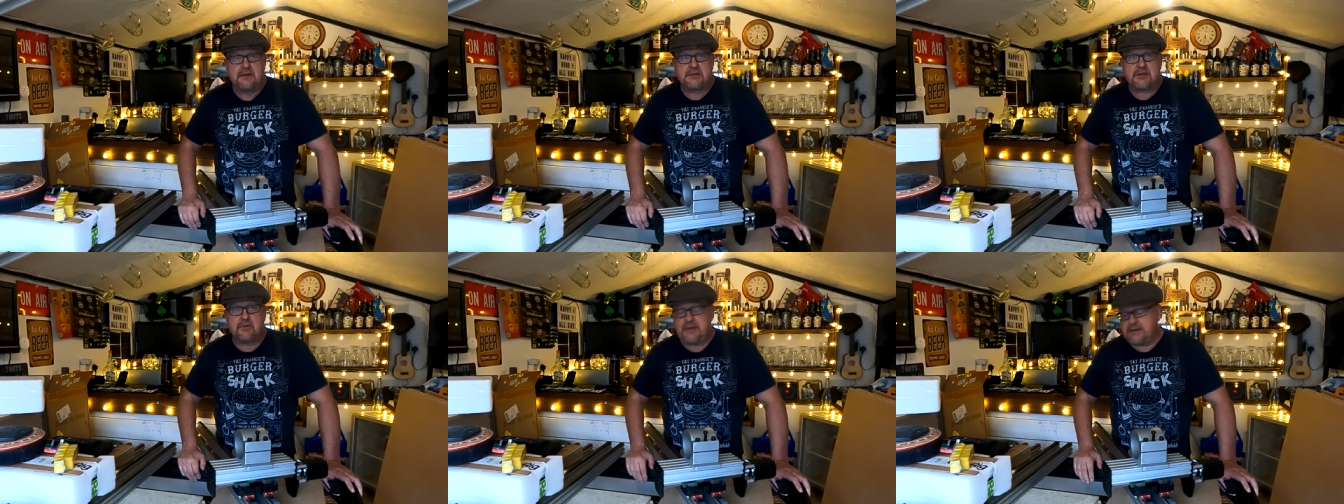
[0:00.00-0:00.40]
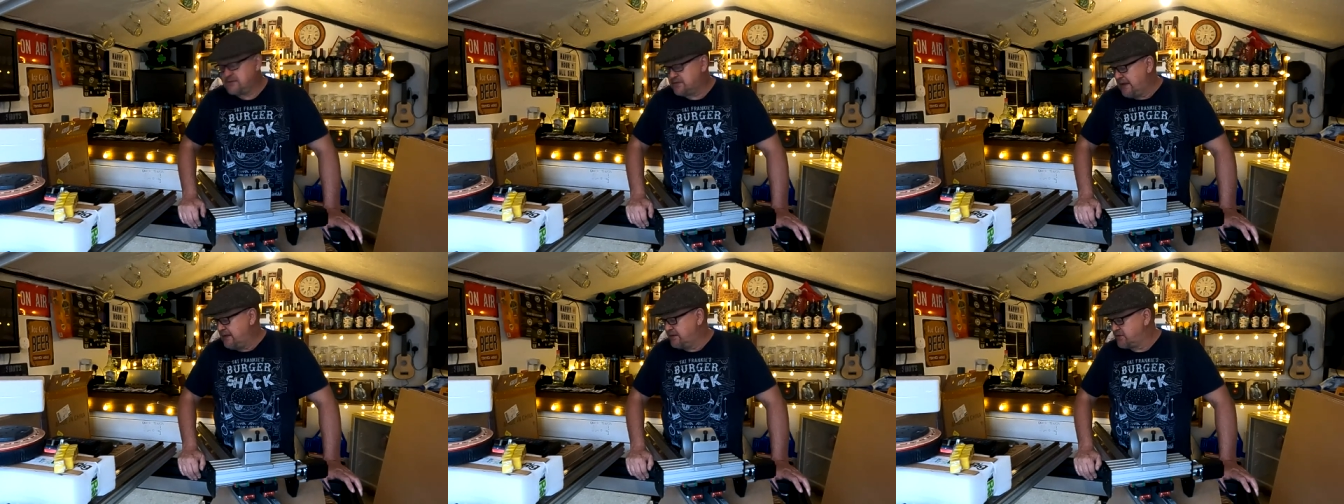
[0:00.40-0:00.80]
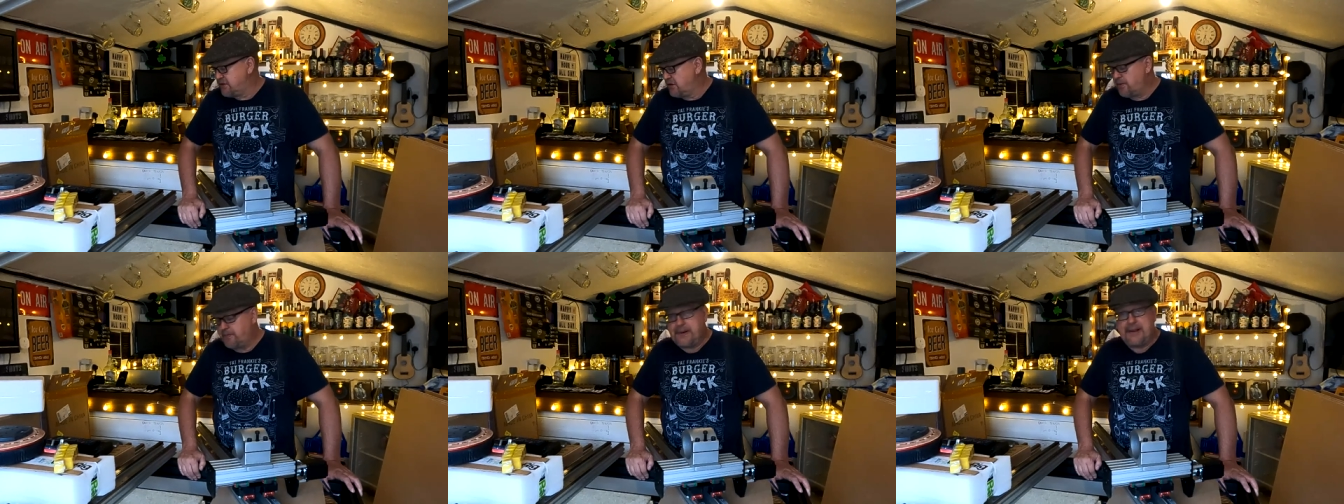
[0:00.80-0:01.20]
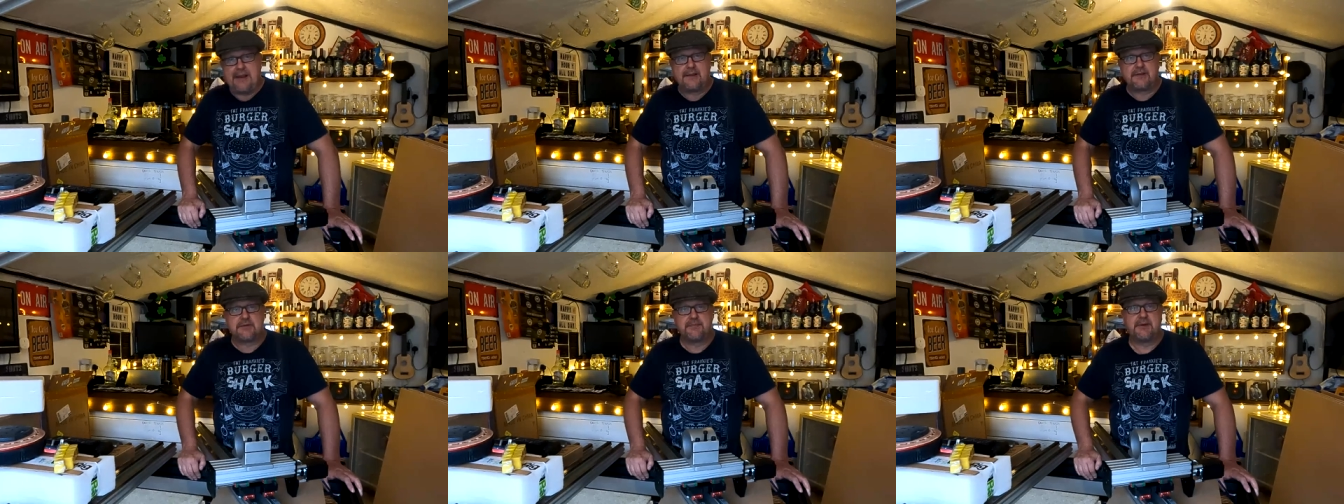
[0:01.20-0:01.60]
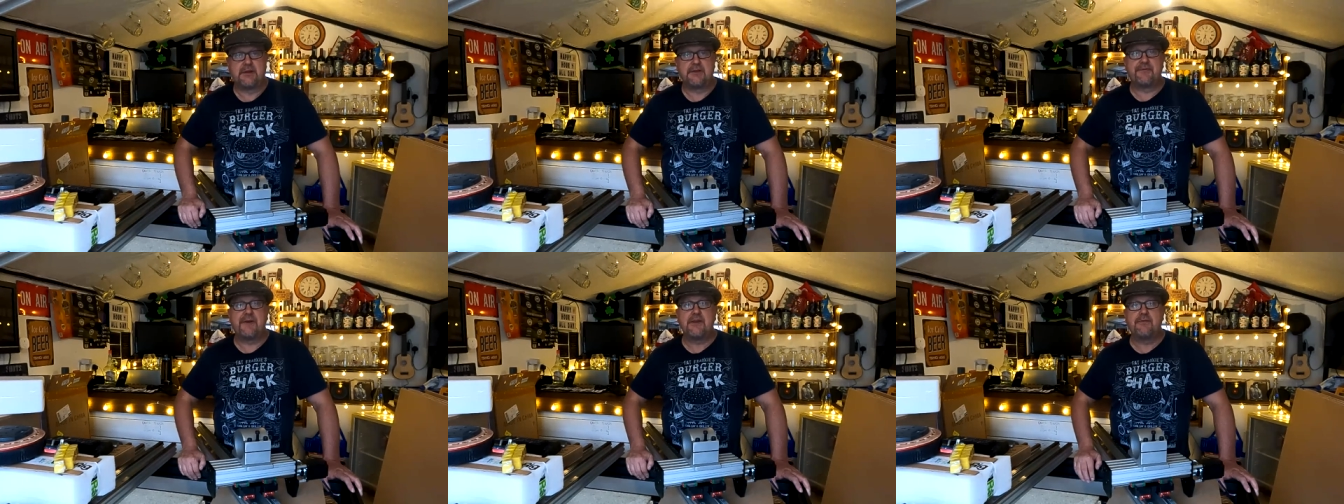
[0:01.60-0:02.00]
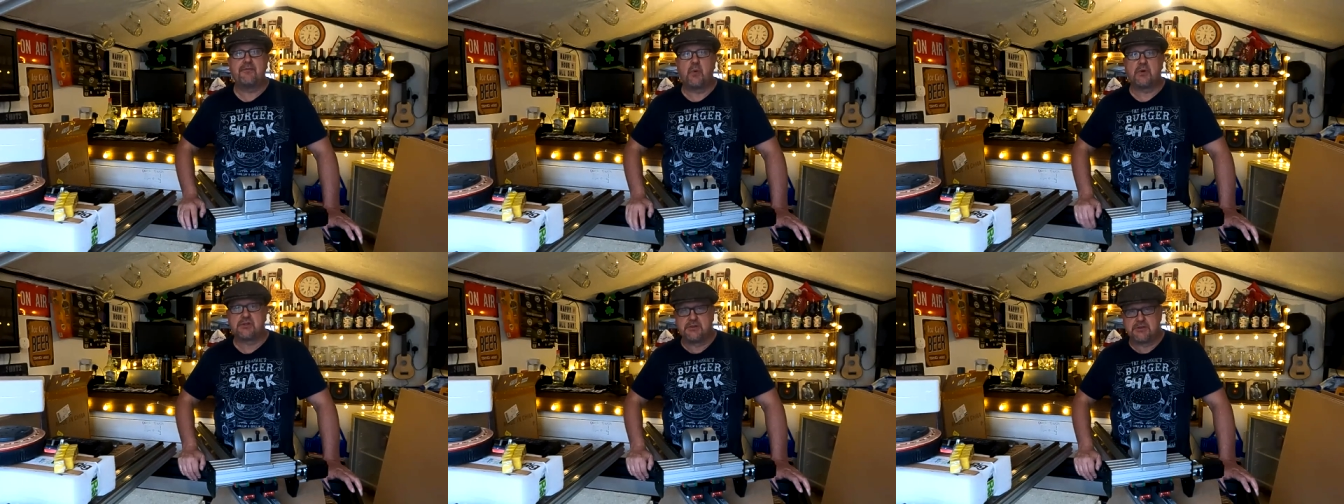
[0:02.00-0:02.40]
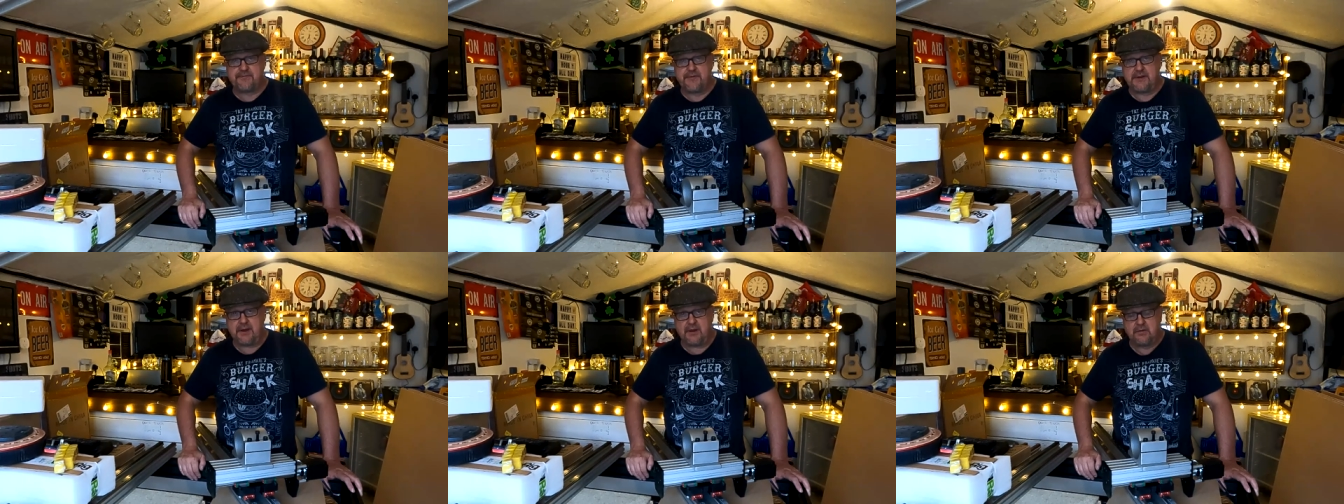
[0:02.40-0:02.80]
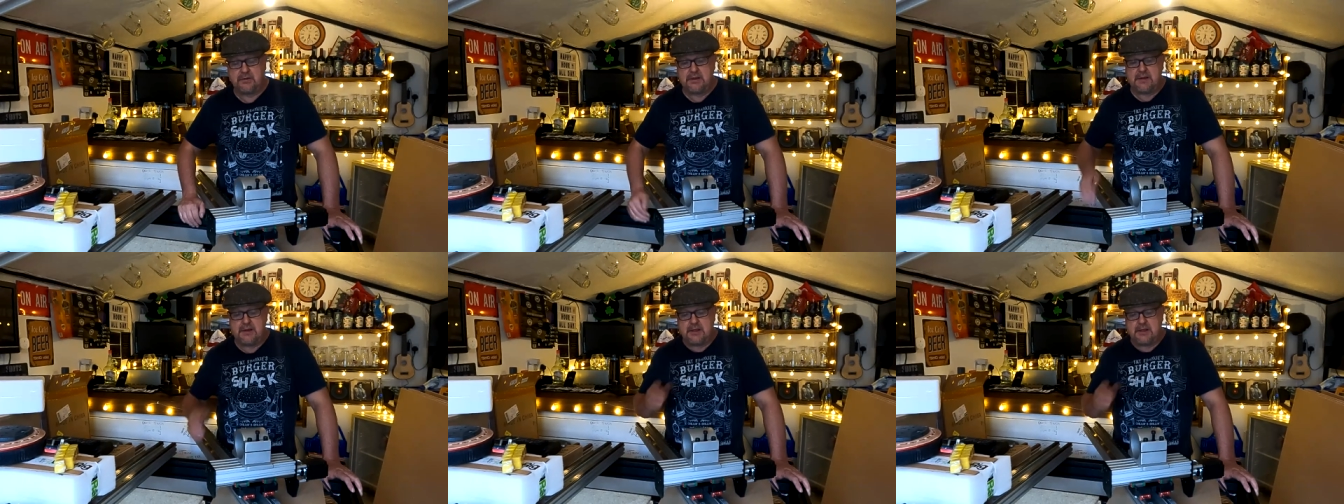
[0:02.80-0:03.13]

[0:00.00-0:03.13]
So that sounds like a plan to me. Thank you for watching this video.